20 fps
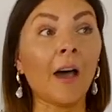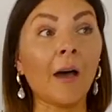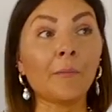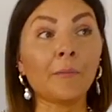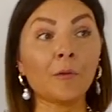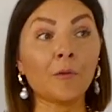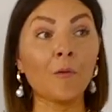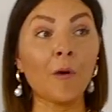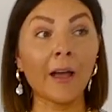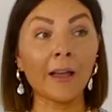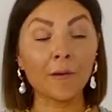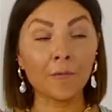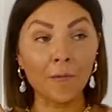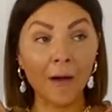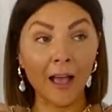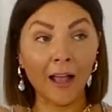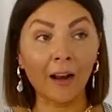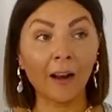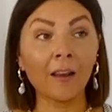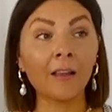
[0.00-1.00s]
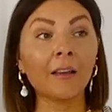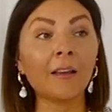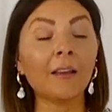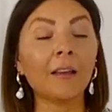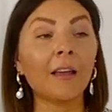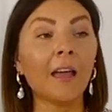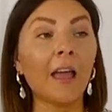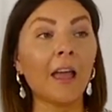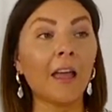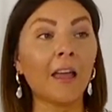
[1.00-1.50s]
up quite well
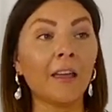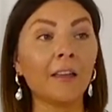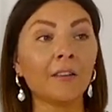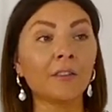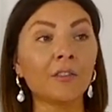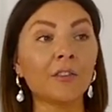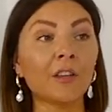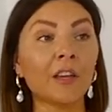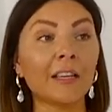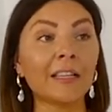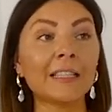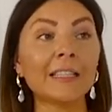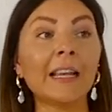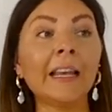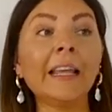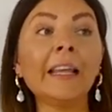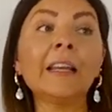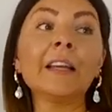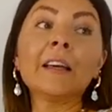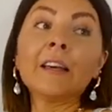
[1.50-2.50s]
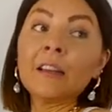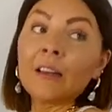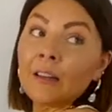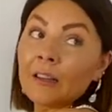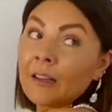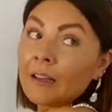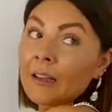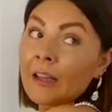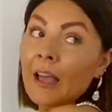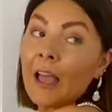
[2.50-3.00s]
and it's
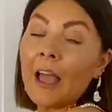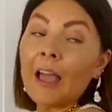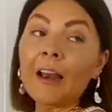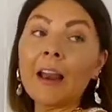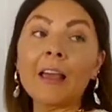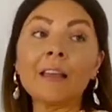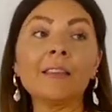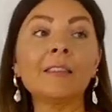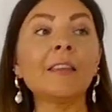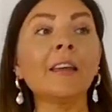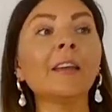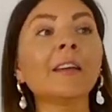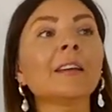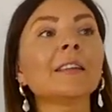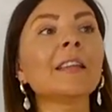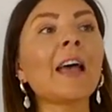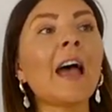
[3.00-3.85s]
linen and I think